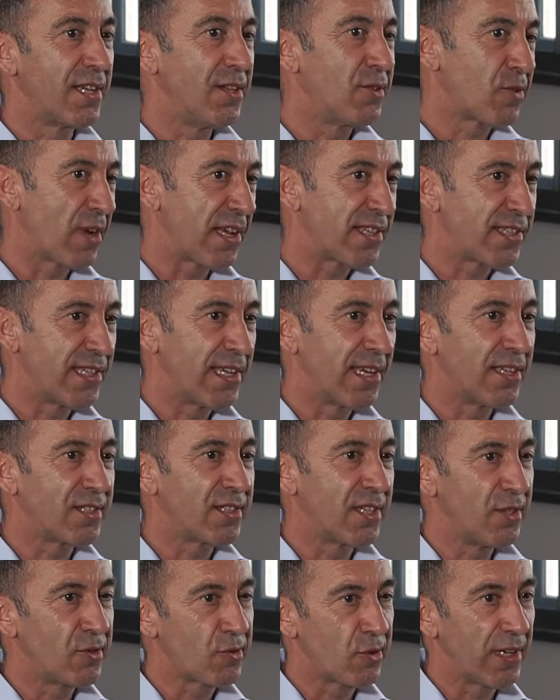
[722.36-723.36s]
interesting,
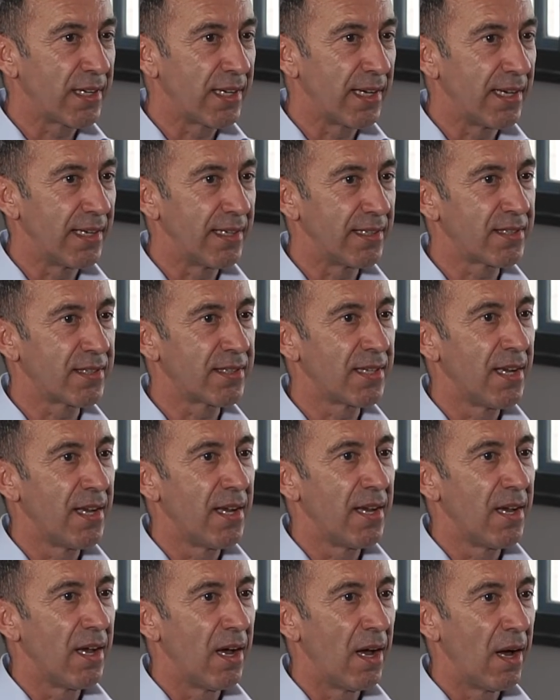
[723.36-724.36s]
it's intricate,
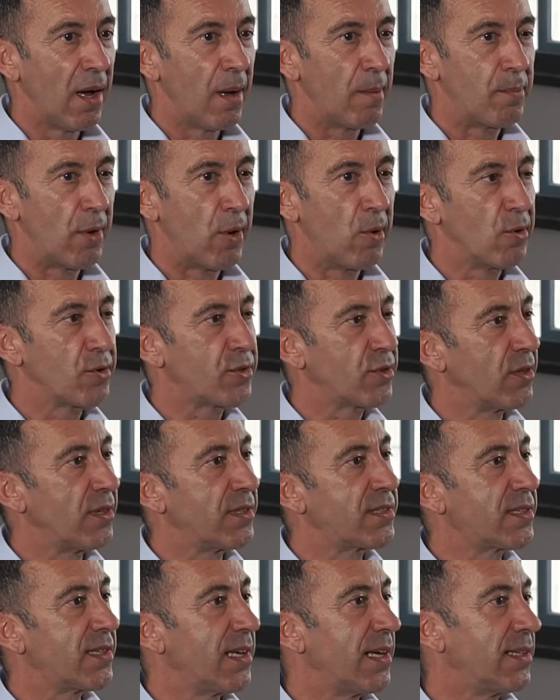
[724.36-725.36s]
but also
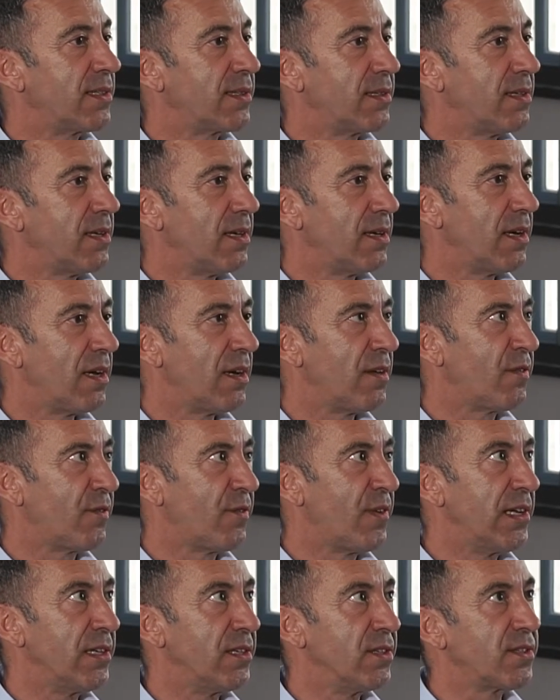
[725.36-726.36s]
it
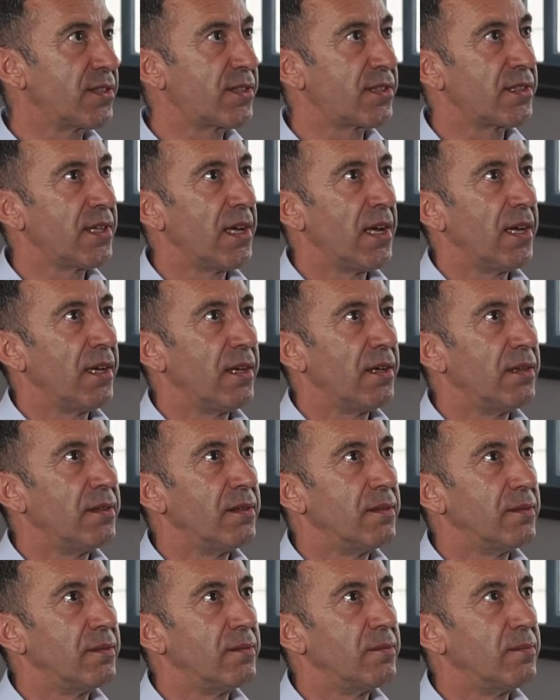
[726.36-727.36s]
feels
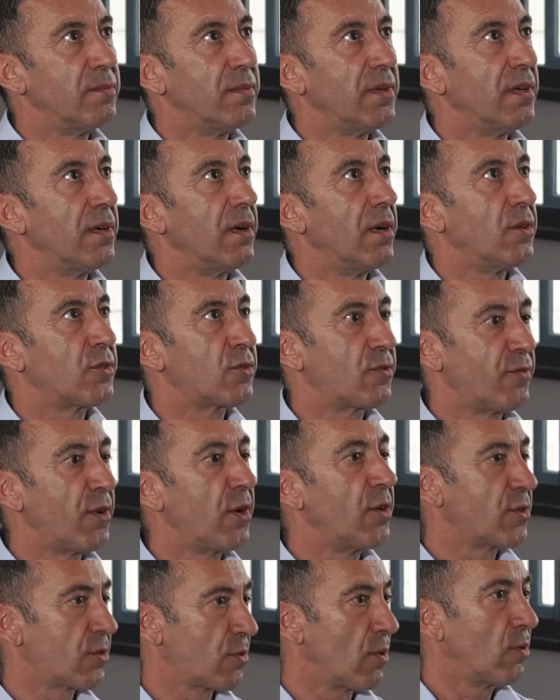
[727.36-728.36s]
a
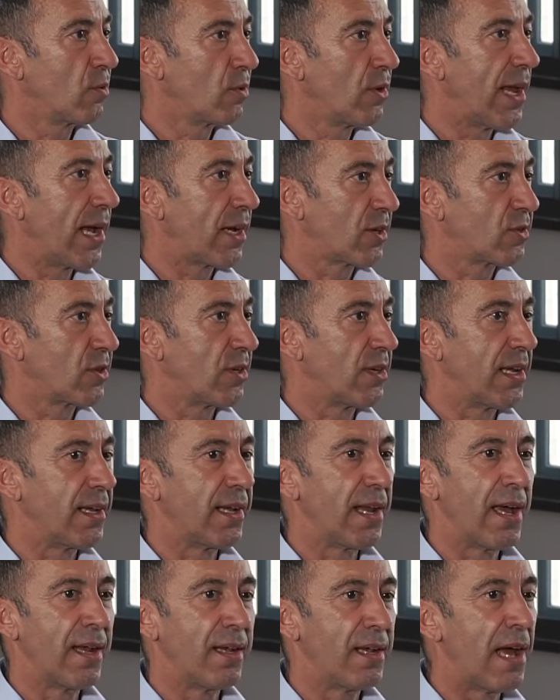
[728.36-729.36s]
very strong connection,
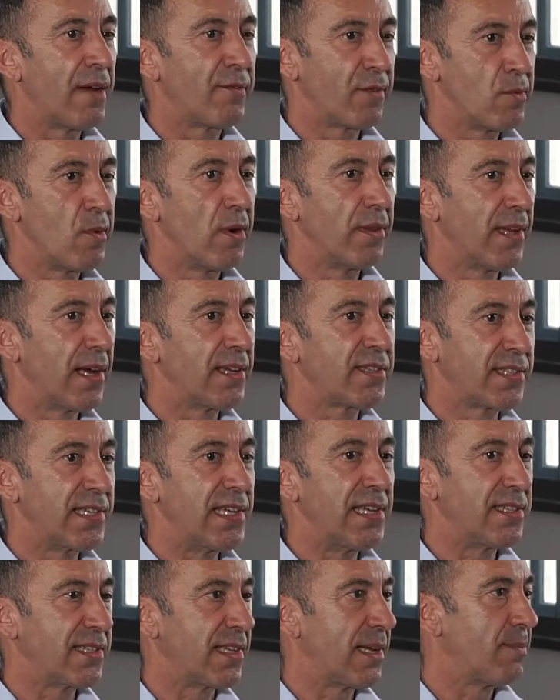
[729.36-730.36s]
and everyone that
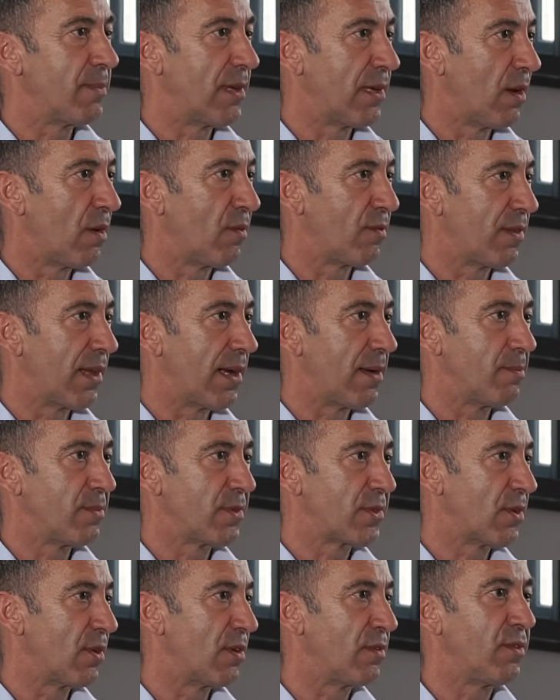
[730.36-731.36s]
sees them, they love them.
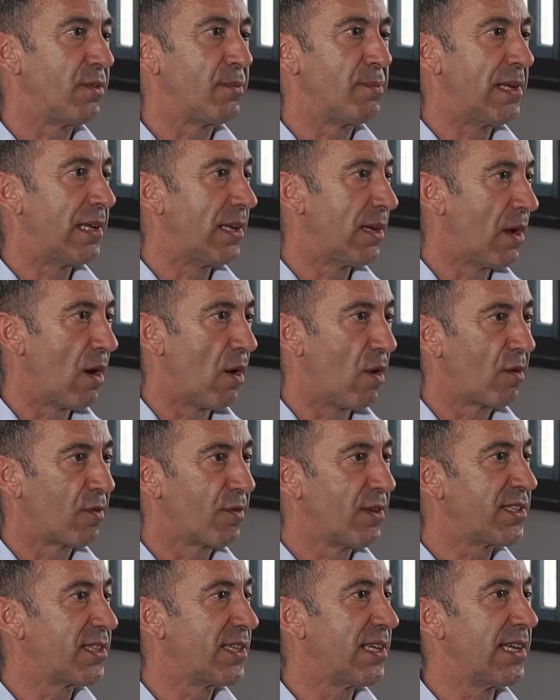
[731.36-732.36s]
So if you've been in our
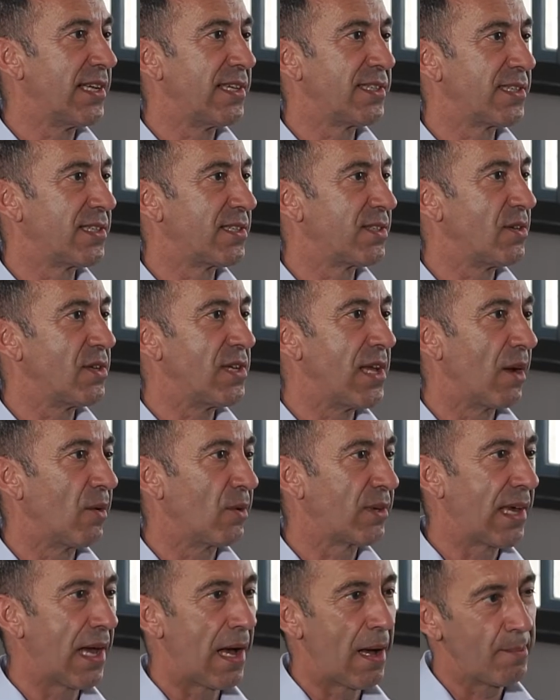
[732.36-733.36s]
offices, it's the yellow
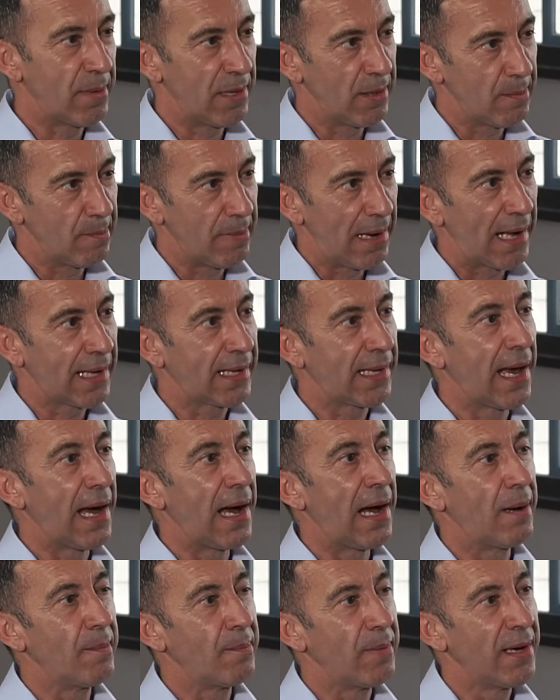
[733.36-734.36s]
cab and the black
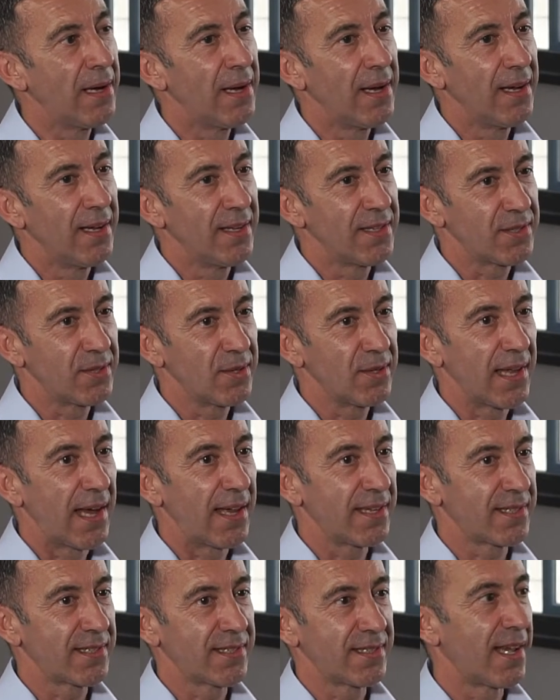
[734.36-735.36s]
cab, so
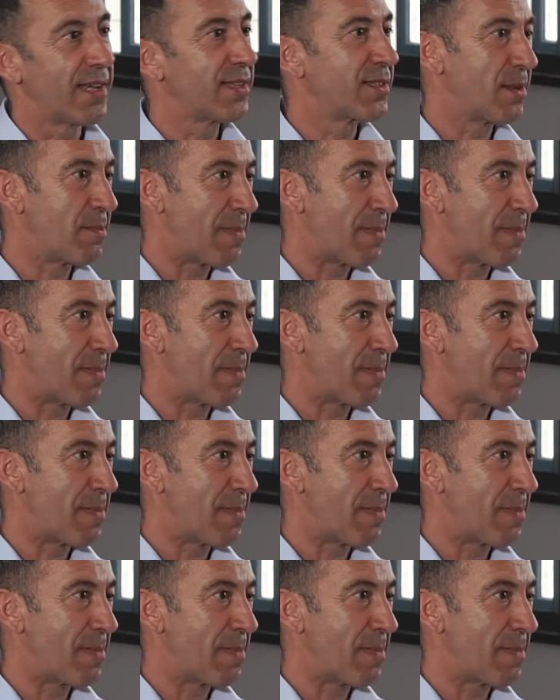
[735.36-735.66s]
that's the